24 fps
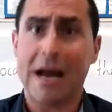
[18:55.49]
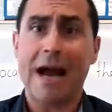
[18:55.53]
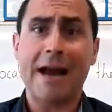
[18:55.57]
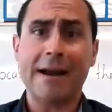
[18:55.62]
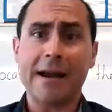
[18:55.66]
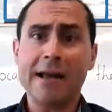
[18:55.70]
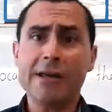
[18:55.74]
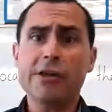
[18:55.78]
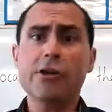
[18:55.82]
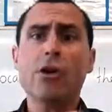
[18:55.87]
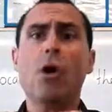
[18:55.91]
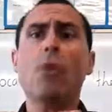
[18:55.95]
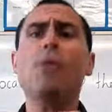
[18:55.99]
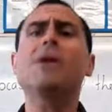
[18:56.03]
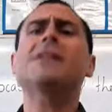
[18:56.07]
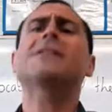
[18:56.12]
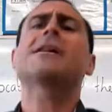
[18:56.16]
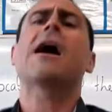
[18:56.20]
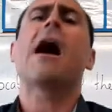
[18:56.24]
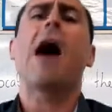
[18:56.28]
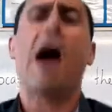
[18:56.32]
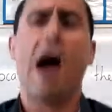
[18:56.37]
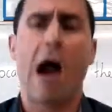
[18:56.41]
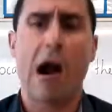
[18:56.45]
And I know it's
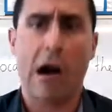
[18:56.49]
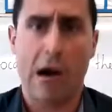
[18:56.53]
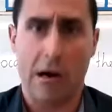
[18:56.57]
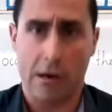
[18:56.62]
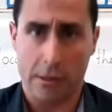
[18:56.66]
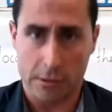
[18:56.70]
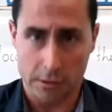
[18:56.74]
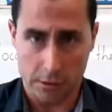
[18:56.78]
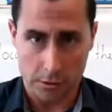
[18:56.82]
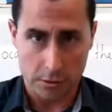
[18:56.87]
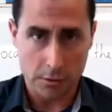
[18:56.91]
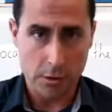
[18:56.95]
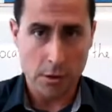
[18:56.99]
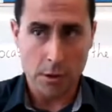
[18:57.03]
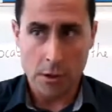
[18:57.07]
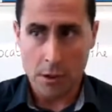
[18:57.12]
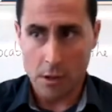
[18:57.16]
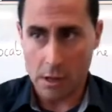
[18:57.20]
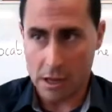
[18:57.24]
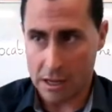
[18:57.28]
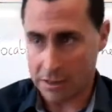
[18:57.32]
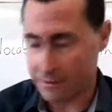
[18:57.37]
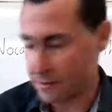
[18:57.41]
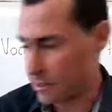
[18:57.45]
hard
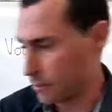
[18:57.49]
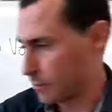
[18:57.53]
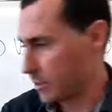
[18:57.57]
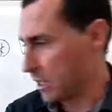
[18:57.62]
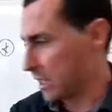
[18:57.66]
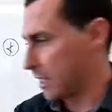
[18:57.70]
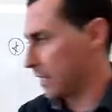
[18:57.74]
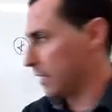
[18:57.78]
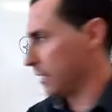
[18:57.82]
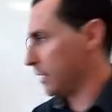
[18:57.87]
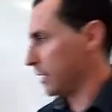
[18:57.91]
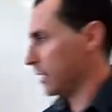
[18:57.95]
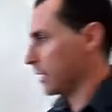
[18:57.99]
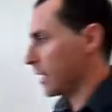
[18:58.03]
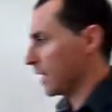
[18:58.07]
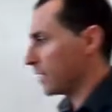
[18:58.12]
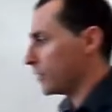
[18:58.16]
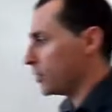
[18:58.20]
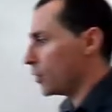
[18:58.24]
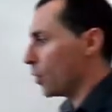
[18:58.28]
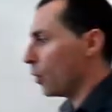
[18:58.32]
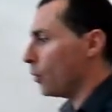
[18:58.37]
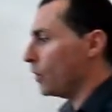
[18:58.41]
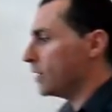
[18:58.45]
at the beginning. I know